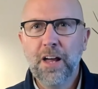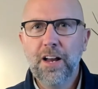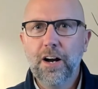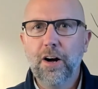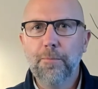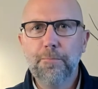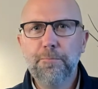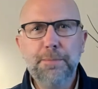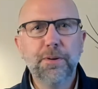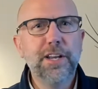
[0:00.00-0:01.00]
Uh,
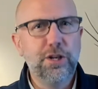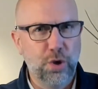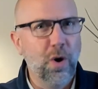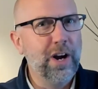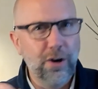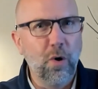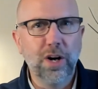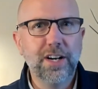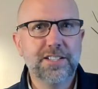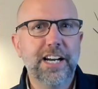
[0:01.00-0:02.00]
people that join or
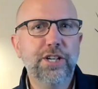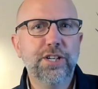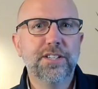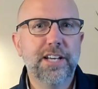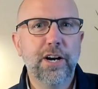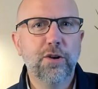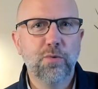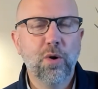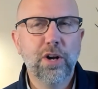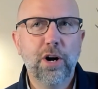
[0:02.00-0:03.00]
organizations that
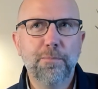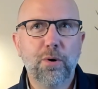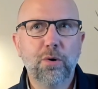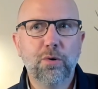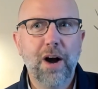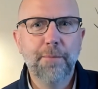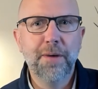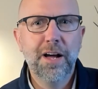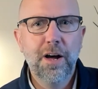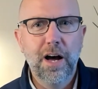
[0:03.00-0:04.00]
enroll in our program
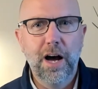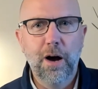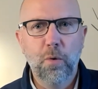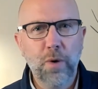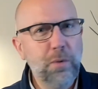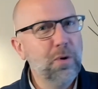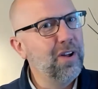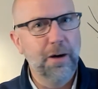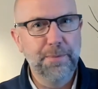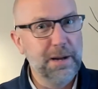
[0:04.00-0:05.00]
uh, we will
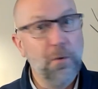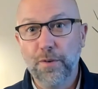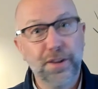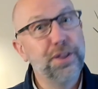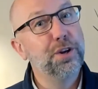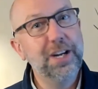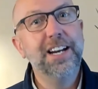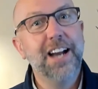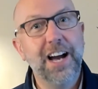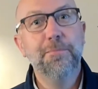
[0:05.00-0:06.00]
help them over
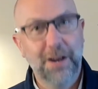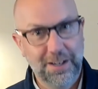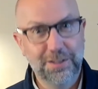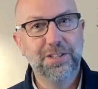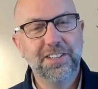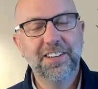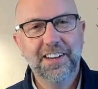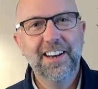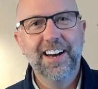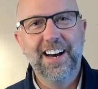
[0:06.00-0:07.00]
39 months.
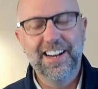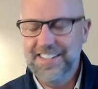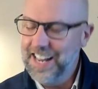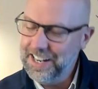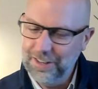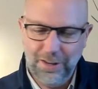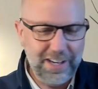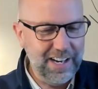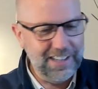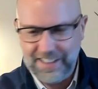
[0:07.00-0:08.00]
Uh, take a look
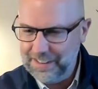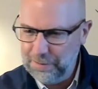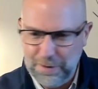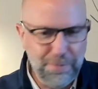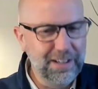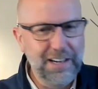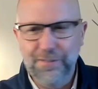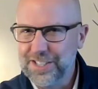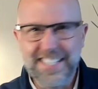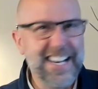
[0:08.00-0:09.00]
at, we believe
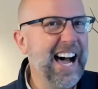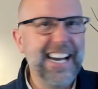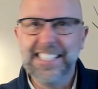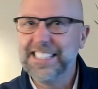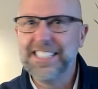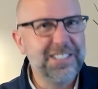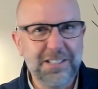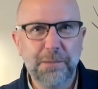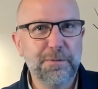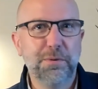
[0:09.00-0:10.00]
there's nine
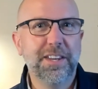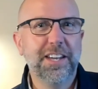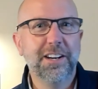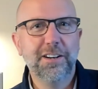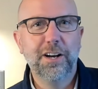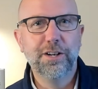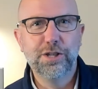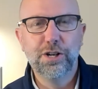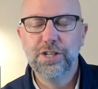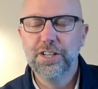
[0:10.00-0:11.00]
systems within a, a
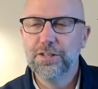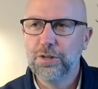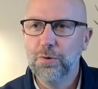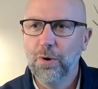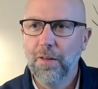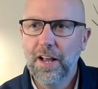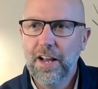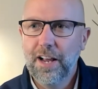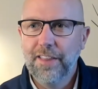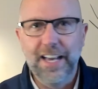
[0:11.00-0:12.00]
church and a school
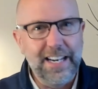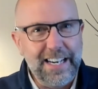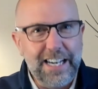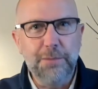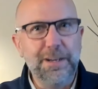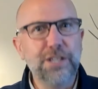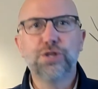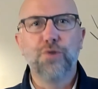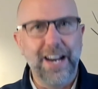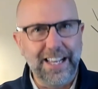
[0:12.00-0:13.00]
that need to be
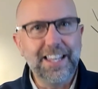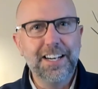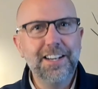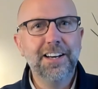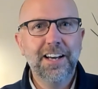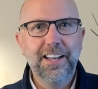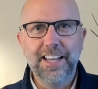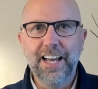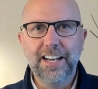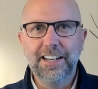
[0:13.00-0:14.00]
strengthened,
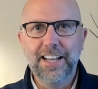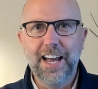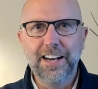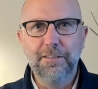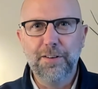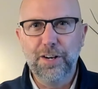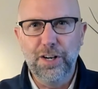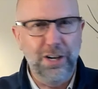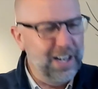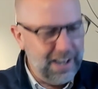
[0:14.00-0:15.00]
that, that
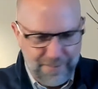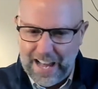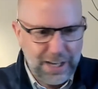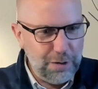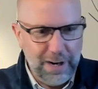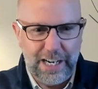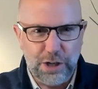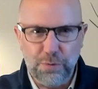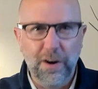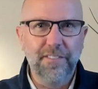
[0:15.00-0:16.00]
you can evaluate
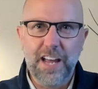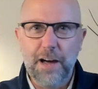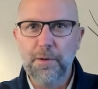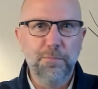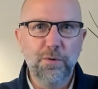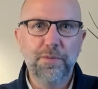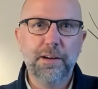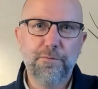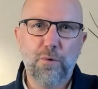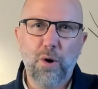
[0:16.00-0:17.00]
each one of them and move
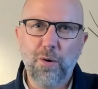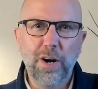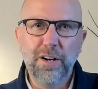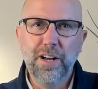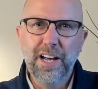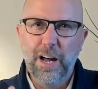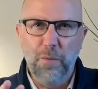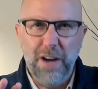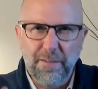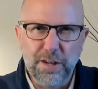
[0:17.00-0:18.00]
them forward. And
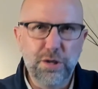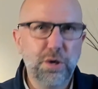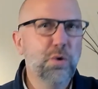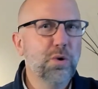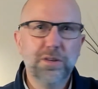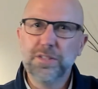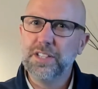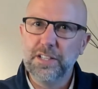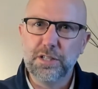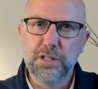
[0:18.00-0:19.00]
we have the tools
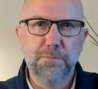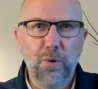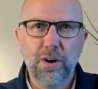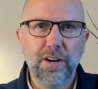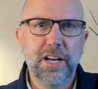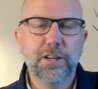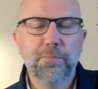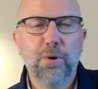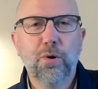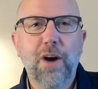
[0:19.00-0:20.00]
and the support and the
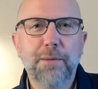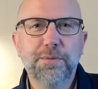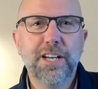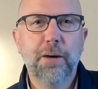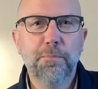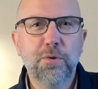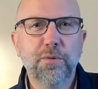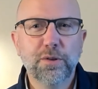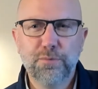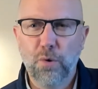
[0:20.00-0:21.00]
programs to help move
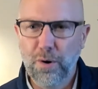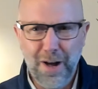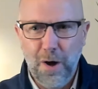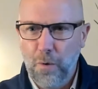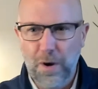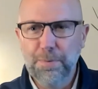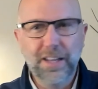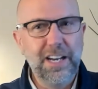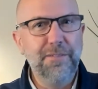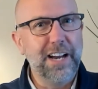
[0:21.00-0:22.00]
those forward. We
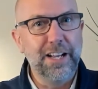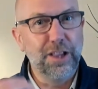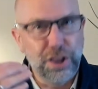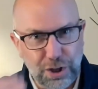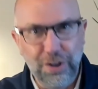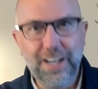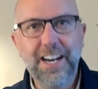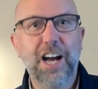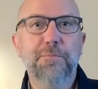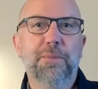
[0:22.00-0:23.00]
believe in
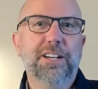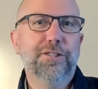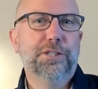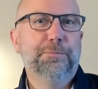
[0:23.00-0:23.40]
39 months